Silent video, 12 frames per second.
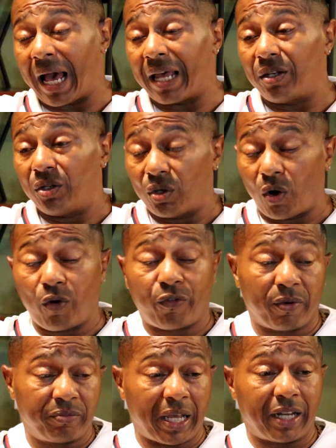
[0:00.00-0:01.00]
I know
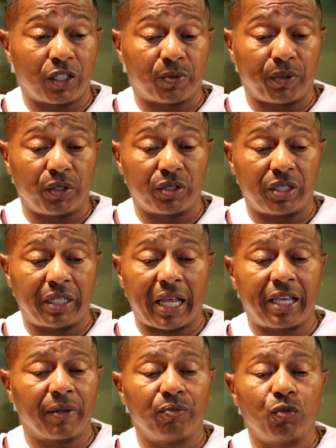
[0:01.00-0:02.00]
from that experience that
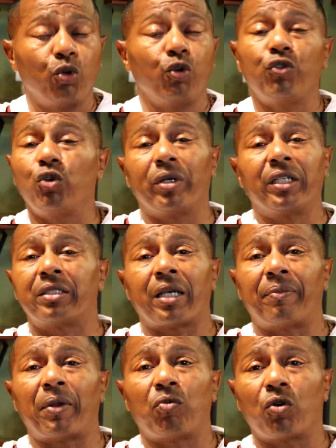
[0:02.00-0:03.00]
they can move you
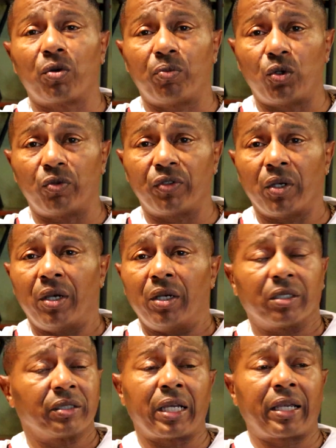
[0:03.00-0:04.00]
anytime they want to move you.
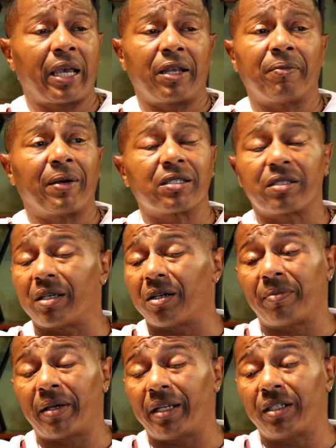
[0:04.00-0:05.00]
Because they came to my
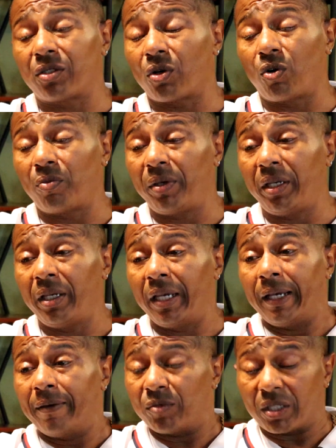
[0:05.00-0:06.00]
cell, man, and told me
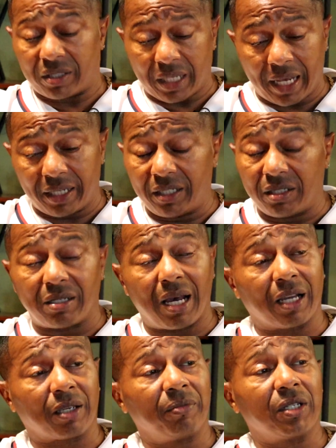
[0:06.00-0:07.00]
to sign these
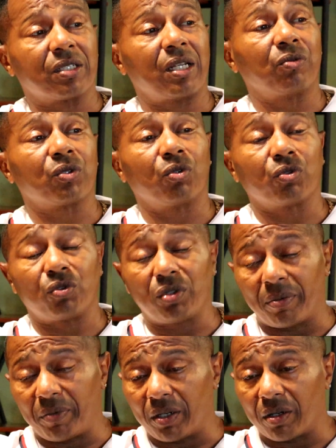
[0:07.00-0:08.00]
documents. They was going to
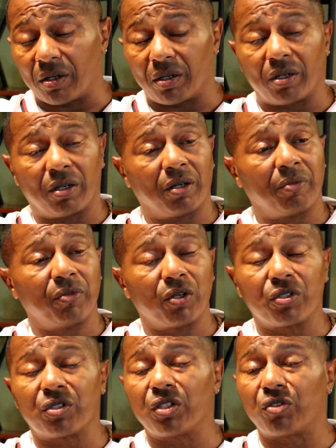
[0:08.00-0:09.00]
give me a, a,
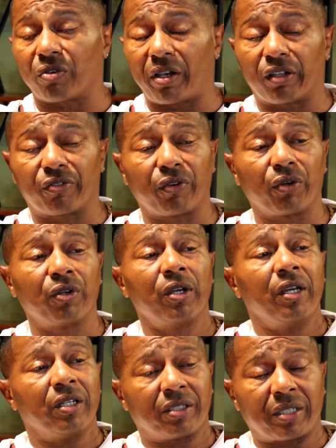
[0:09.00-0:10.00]
emergency transfer,
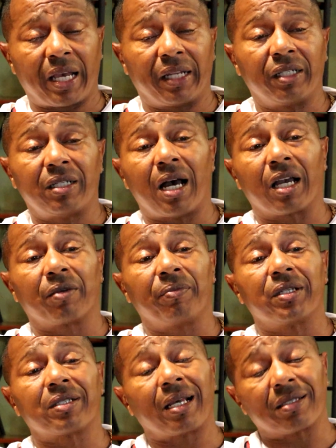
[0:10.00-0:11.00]
sign the
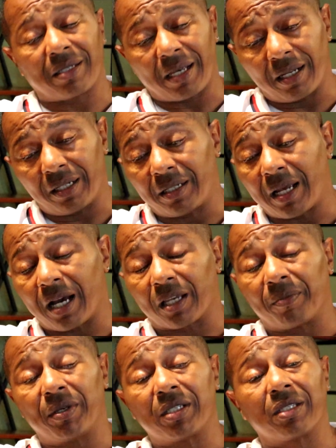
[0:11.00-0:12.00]
documents. I signed the
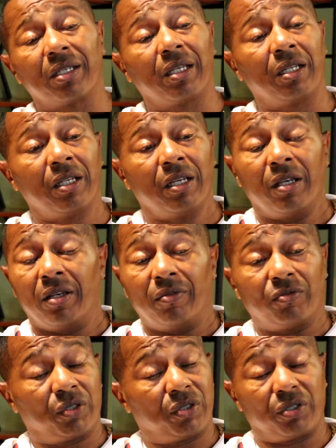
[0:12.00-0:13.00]
documents, and
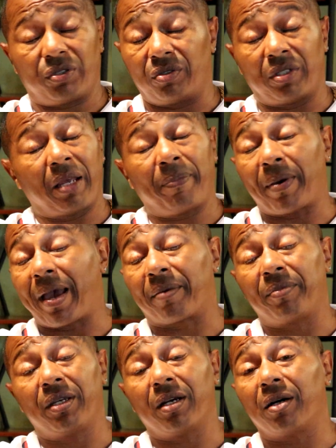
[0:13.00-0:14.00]
psh, they
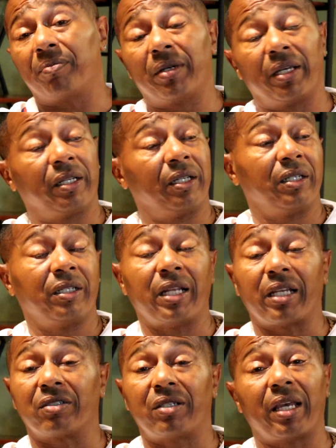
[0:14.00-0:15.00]
packed me up, man. And the
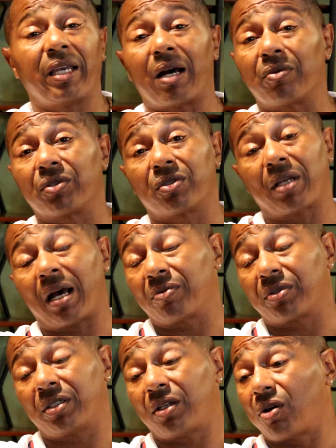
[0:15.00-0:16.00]
next day, I was I
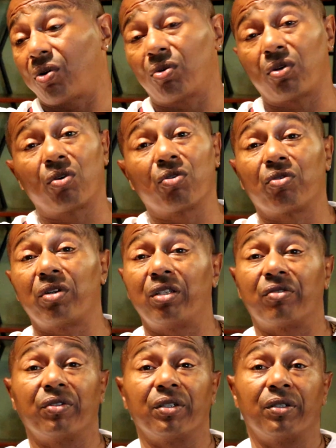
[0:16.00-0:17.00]
was in the hole on
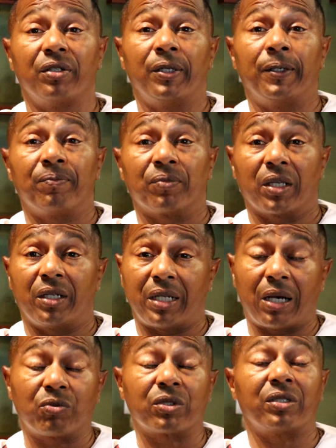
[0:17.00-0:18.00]
Greensville.
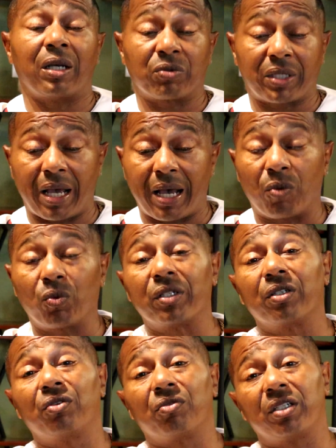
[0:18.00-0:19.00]
And that was that was how I
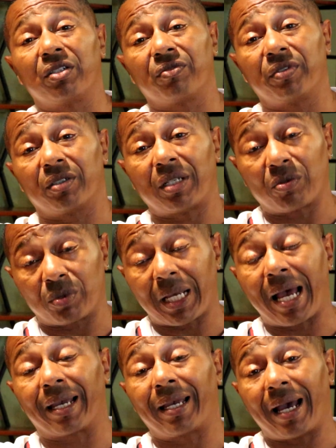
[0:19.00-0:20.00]
went to Greensville. That was
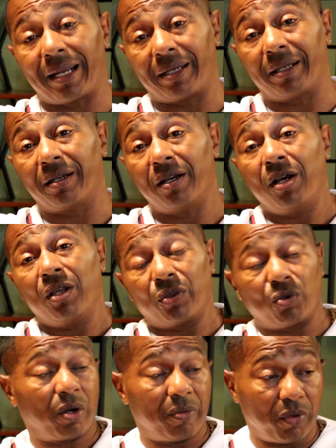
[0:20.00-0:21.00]
how I got there,
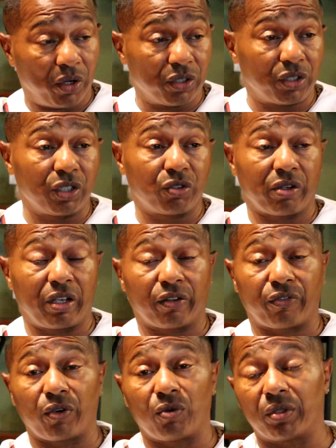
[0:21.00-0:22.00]
through emergency
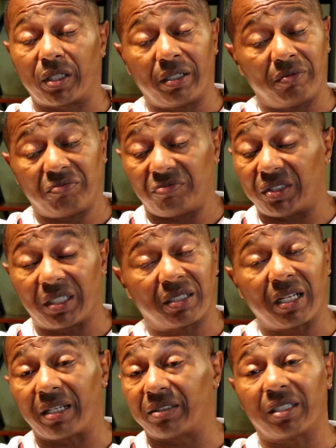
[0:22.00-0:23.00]
transfer within
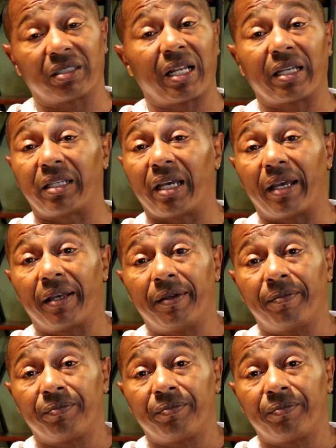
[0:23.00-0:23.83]
just that, just like that.